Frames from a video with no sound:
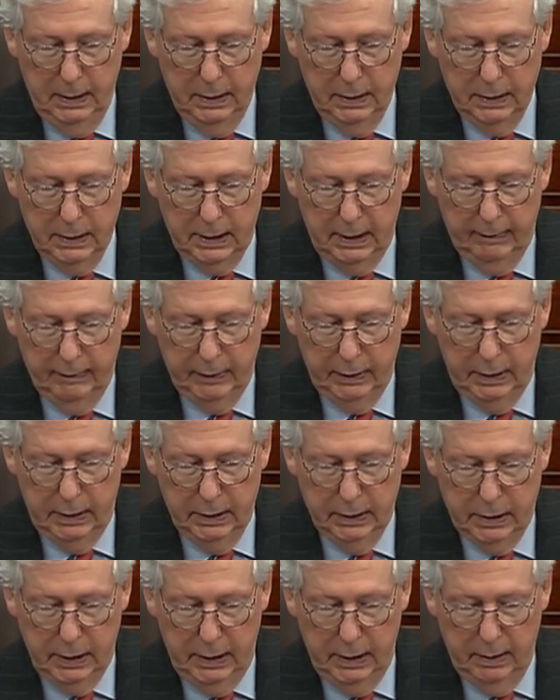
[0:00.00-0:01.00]
7
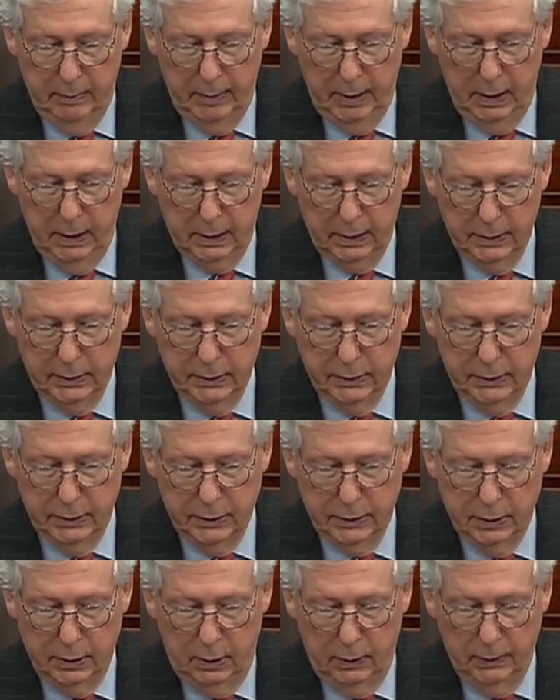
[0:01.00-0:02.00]
in 10 Americans
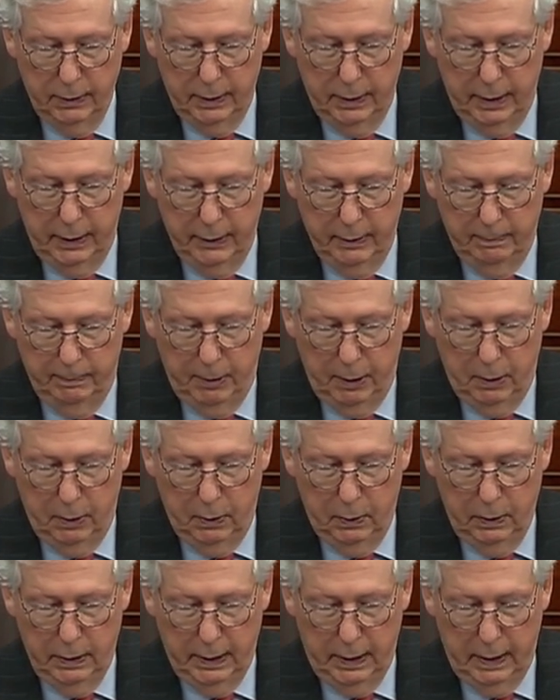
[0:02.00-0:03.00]
just told another
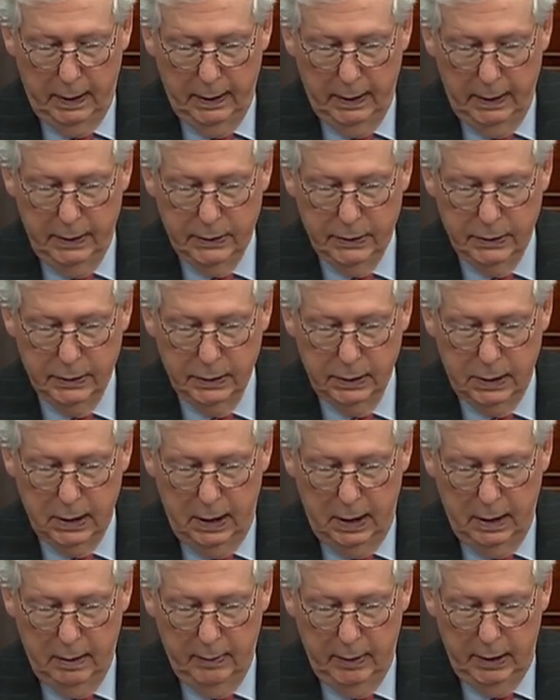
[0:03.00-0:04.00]
poll that our nation's
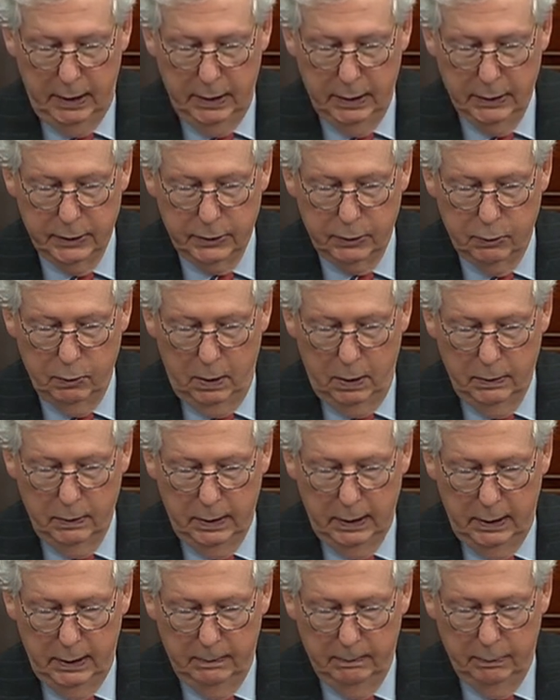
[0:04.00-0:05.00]
economy is,
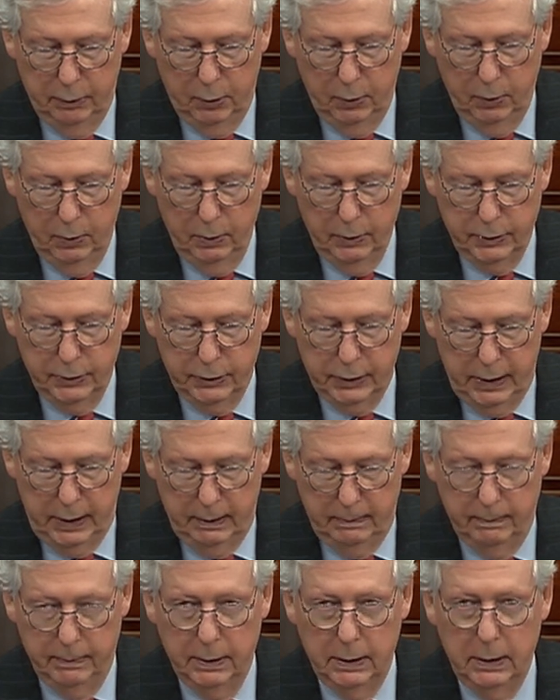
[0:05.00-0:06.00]
quote, in poor
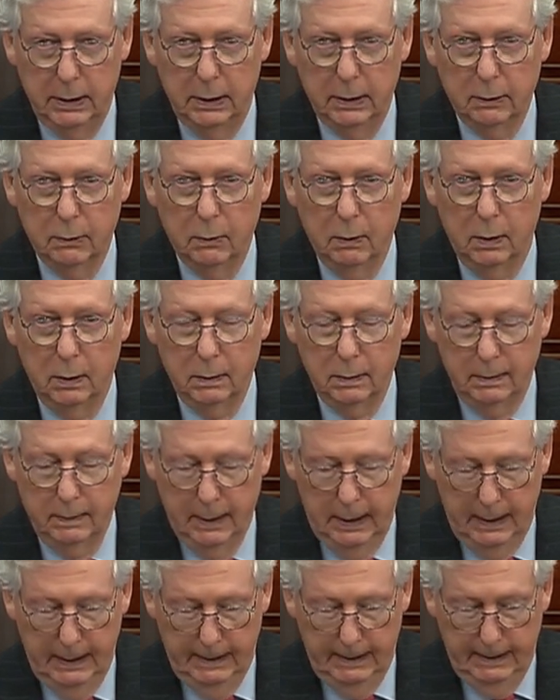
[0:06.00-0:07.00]
shape, end quote.
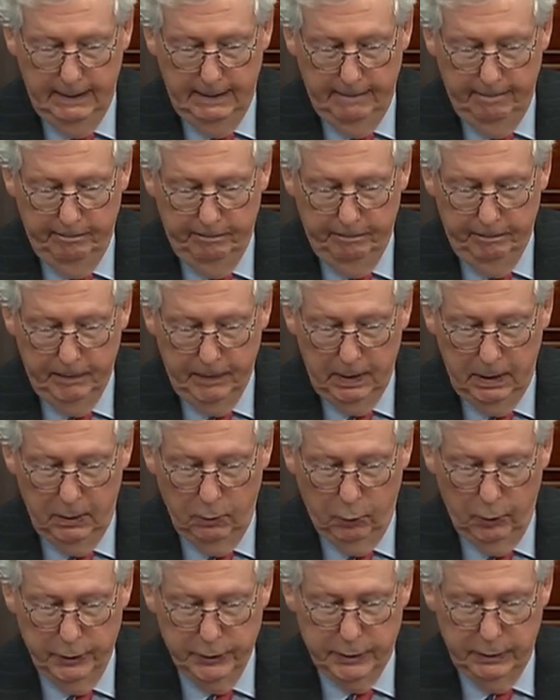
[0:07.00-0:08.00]
The
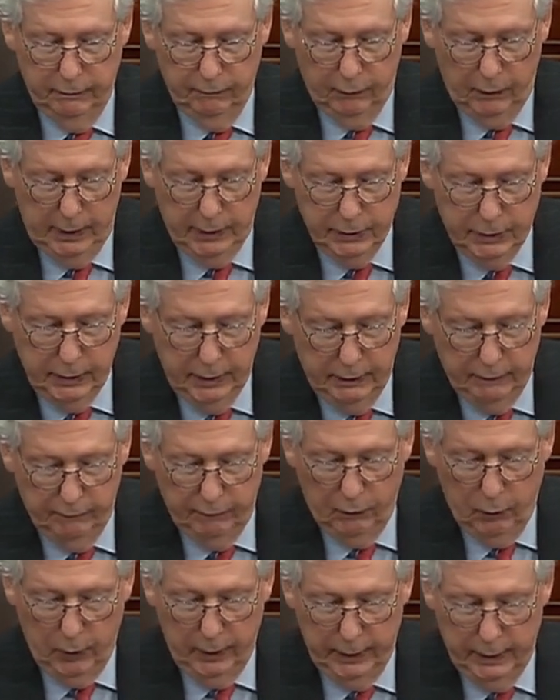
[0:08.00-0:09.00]
worst inflation in
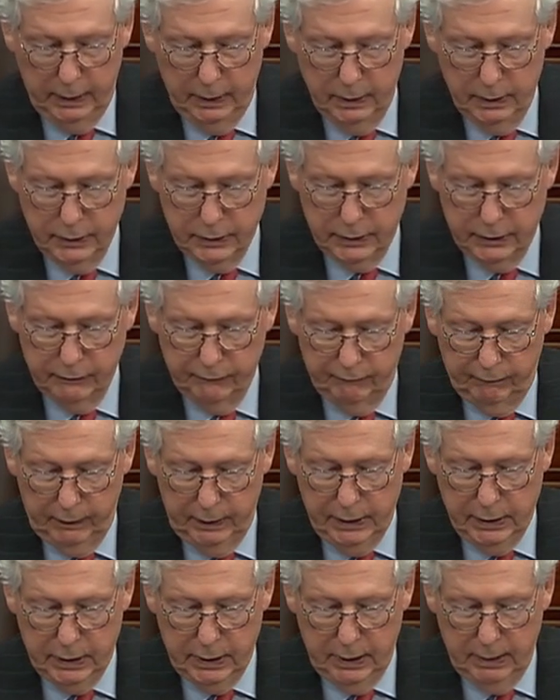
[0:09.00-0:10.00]
40 years is
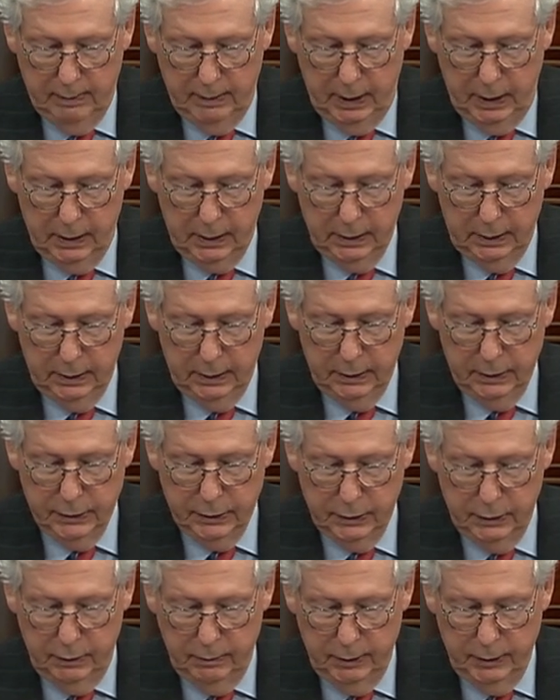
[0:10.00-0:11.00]
fleecing American
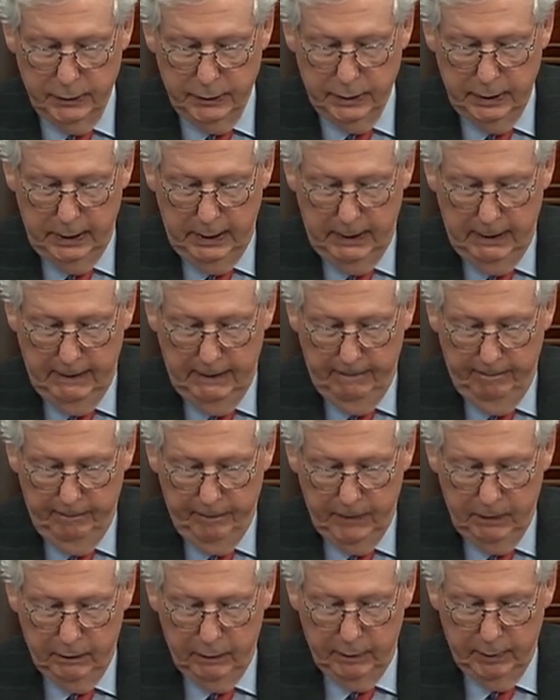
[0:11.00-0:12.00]
consumers.
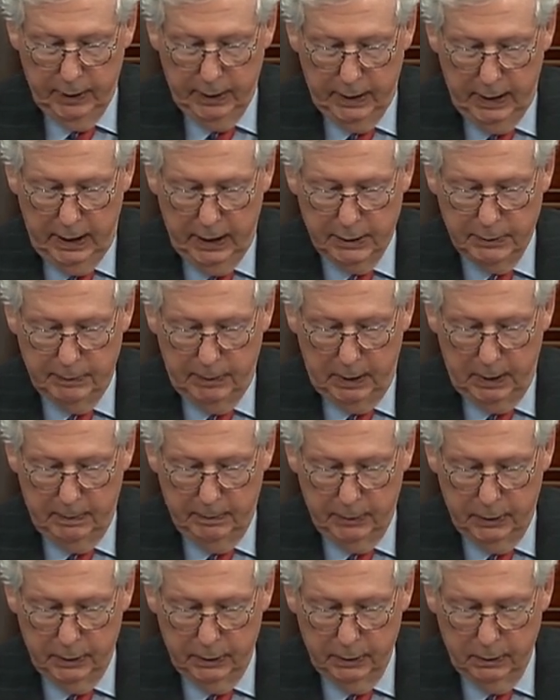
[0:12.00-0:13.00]
From the gas
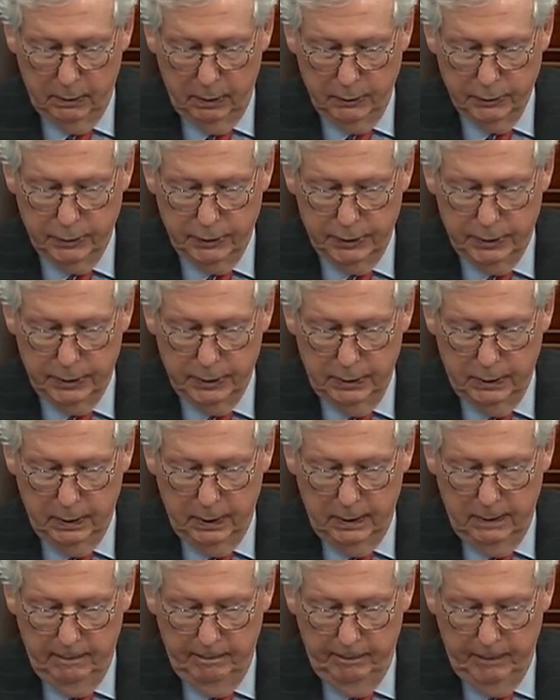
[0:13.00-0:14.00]
pump to the grocery
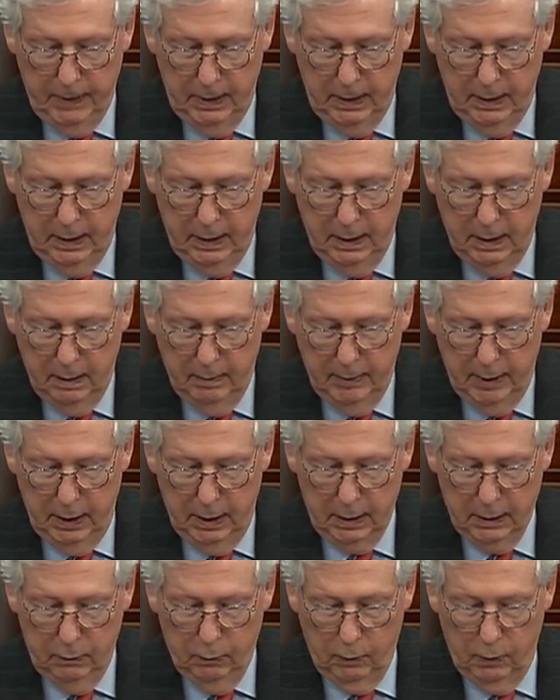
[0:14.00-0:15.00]
store,
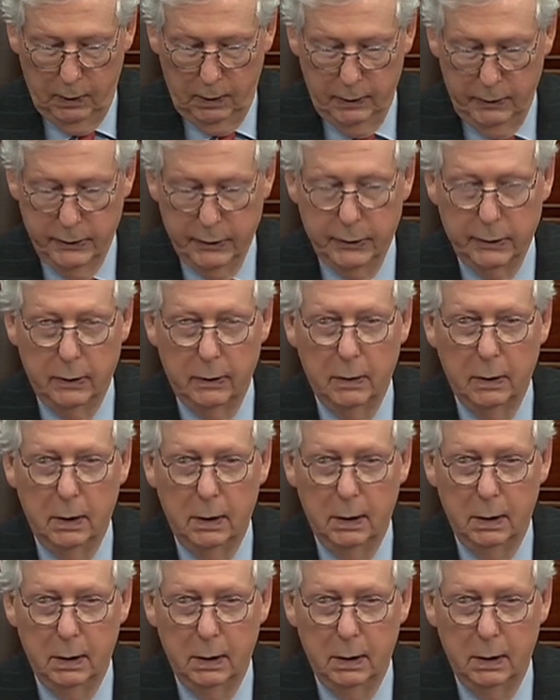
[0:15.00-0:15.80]
American workers are